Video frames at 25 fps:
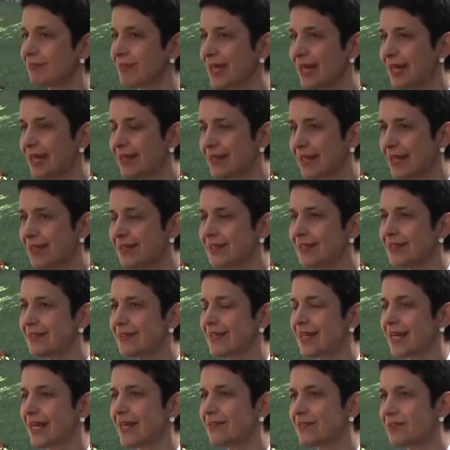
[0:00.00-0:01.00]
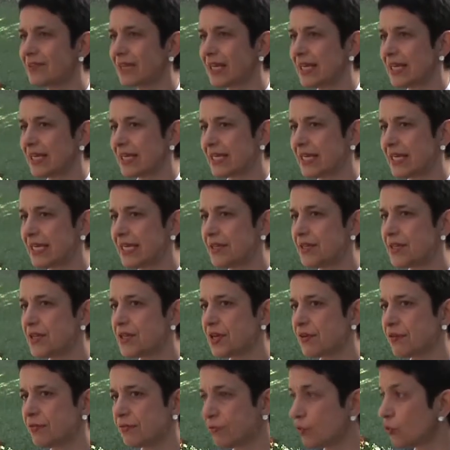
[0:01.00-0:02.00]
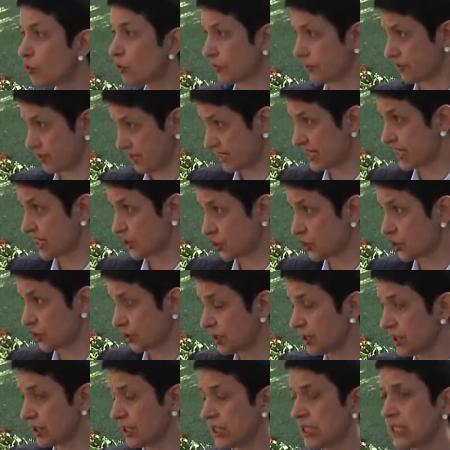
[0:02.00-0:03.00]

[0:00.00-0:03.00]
And then in the end, in the fourth session,